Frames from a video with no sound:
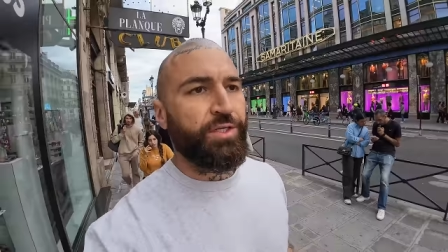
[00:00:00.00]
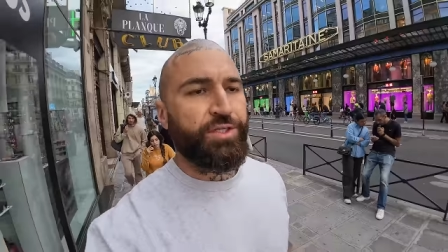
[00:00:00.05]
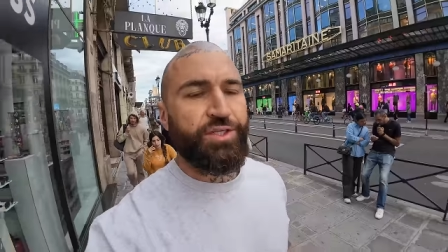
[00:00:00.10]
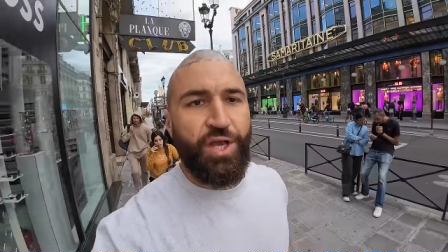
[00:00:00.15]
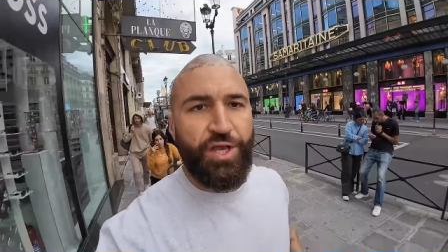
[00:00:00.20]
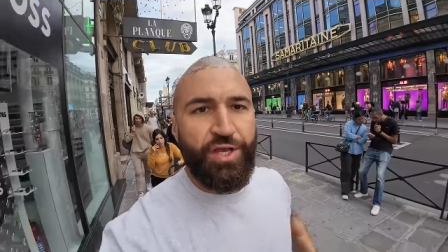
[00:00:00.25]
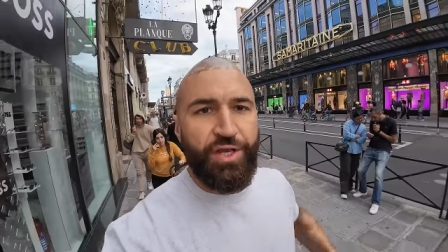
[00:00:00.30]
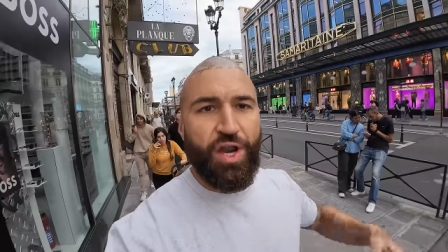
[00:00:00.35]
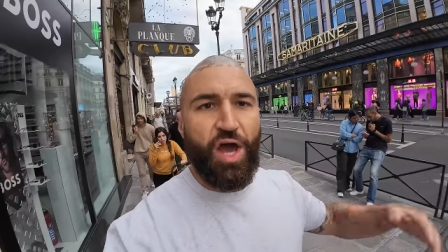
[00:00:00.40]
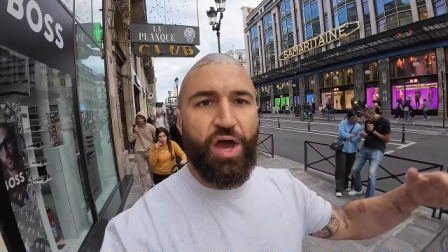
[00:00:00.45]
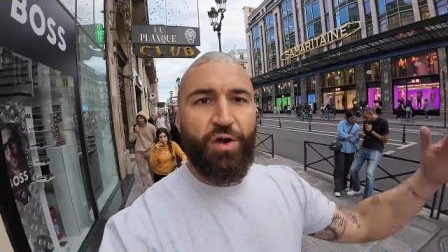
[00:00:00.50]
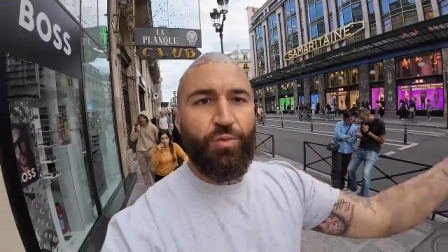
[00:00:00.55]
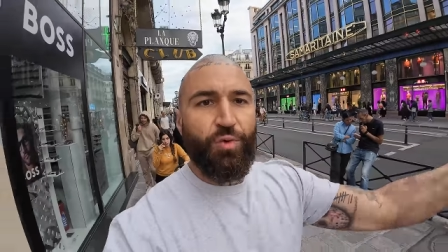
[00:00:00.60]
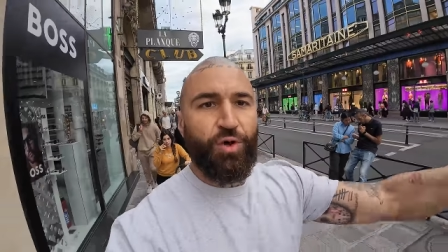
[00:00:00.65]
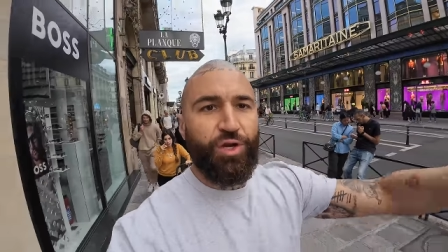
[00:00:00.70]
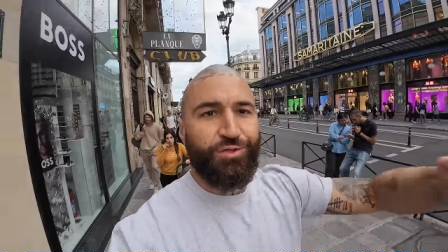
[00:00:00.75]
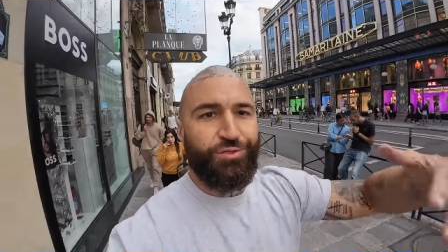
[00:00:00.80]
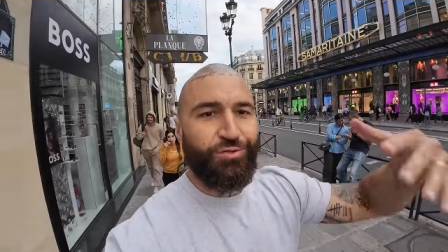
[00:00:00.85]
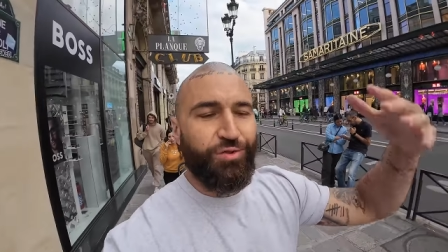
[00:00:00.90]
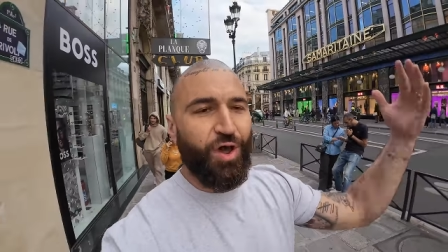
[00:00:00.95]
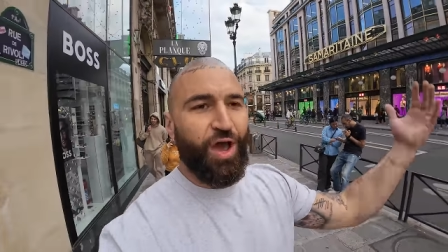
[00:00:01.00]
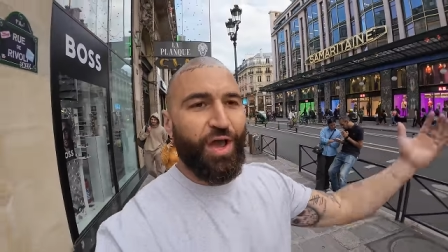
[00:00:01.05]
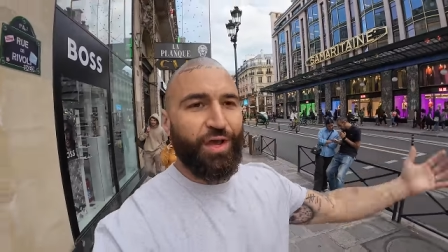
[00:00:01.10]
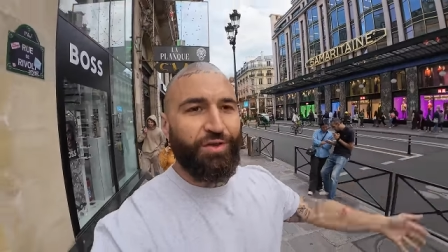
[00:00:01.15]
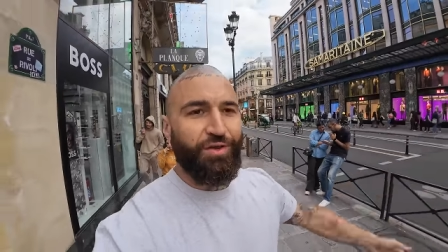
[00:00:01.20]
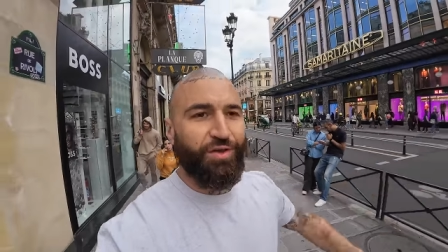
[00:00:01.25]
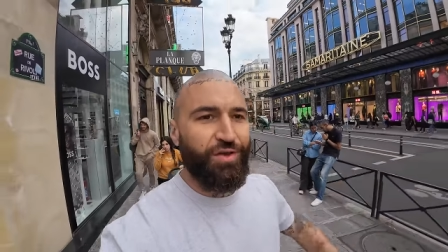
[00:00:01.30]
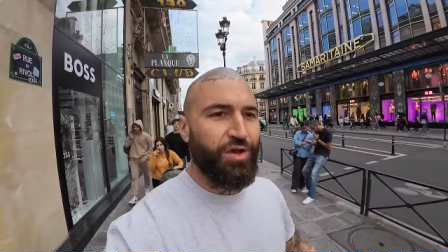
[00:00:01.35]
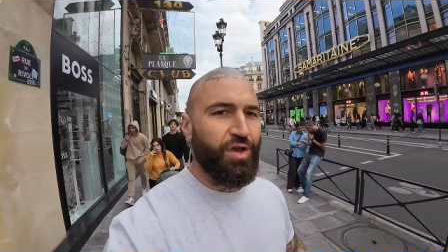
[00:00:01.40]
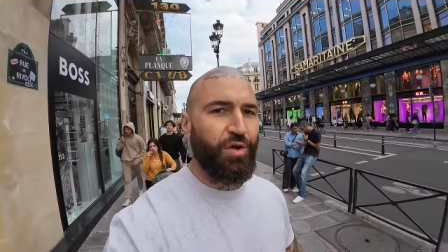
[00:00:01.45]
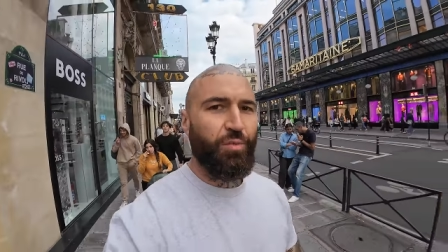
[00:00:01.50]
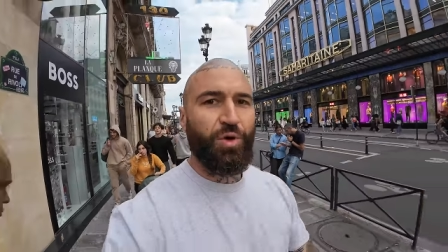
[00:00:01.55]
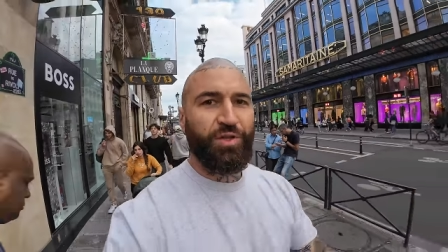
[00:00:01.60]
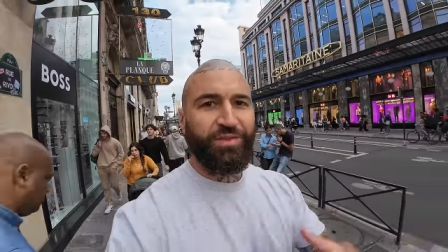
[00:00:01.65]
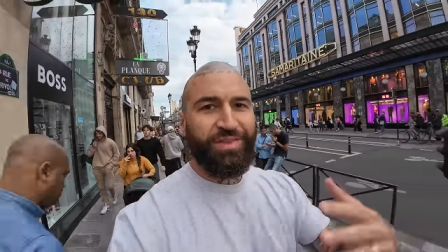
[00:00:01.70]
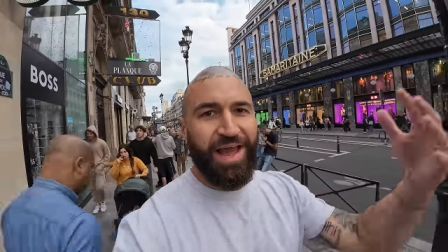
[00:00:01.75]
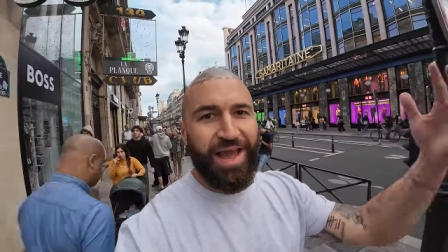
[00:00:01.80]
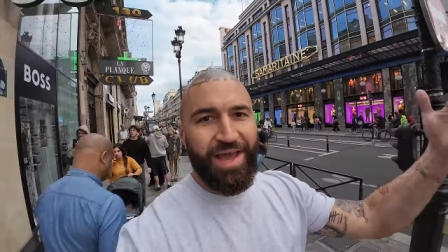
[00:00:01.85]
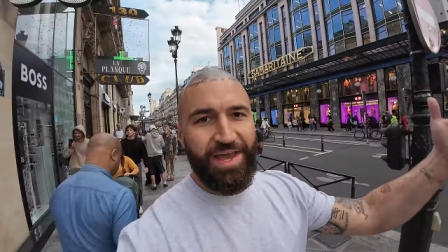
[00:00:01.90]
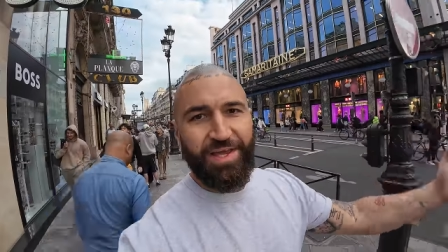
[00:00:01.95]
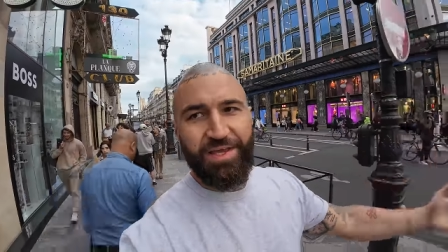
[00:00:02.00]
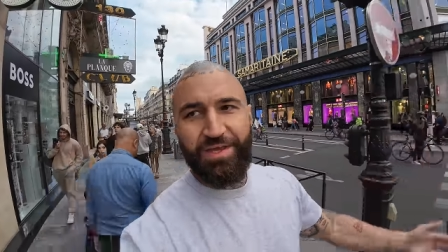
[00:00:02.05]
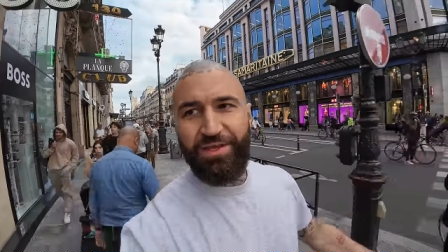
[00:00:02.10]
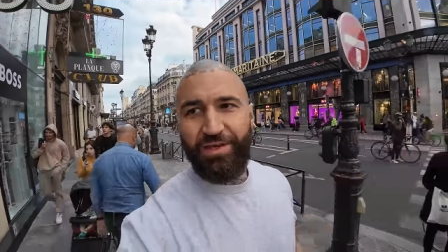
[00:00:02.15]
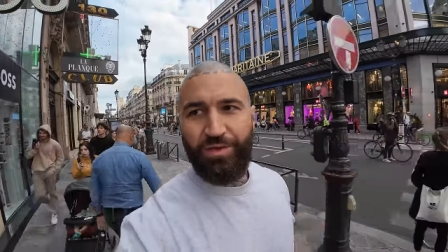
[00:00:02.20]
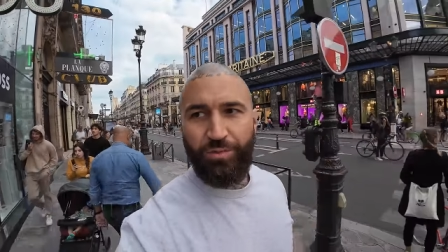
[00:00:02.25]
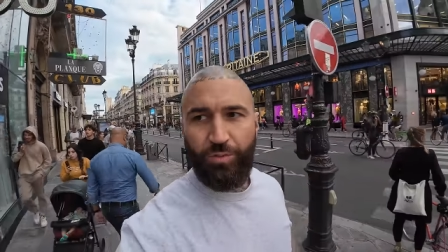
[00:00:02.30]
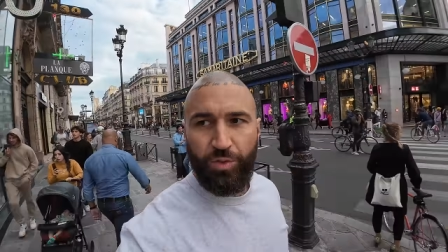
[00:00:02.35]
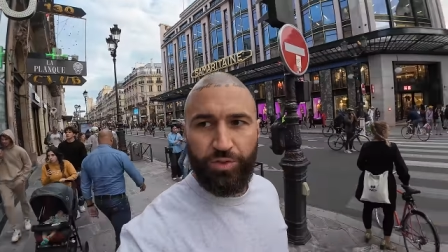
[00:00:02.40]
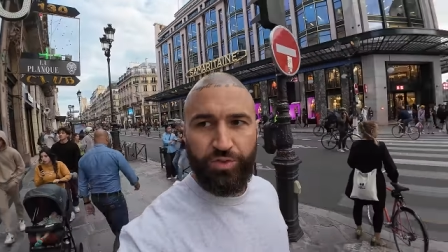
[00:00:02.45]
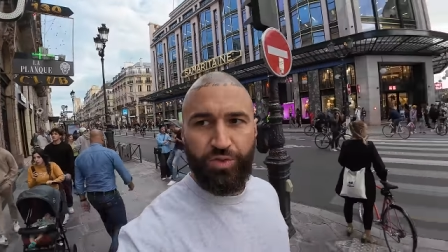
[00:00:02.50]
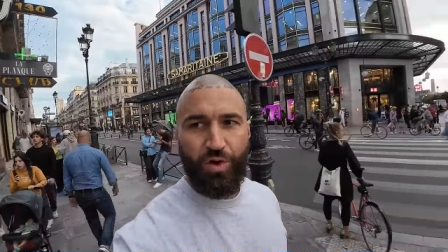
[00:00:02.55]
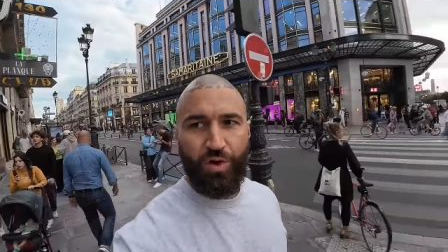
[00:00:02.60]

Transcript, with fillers: So you know what it's like, what day, what